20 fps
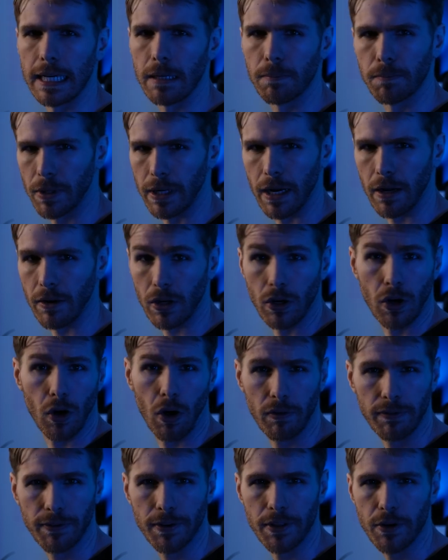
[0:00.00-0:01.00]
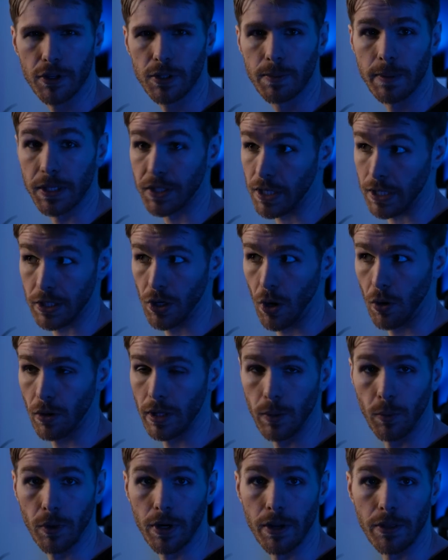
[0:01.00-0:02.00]
had put out a call for those because I
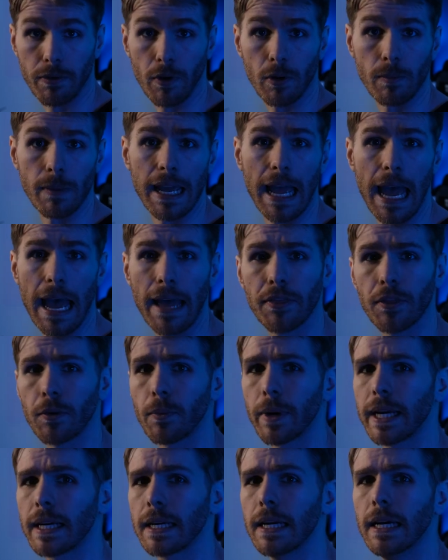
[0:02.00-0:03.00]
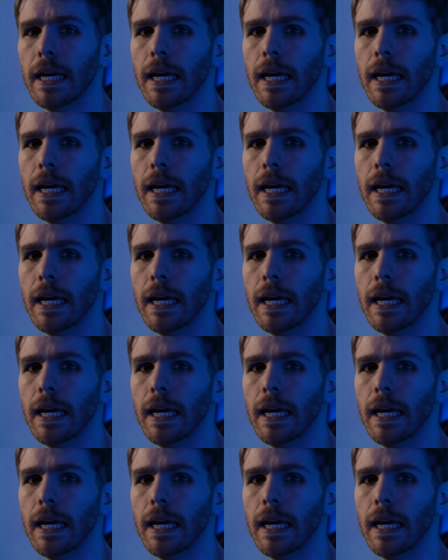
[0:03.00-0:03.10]
totally would have thrown my hat in the ring.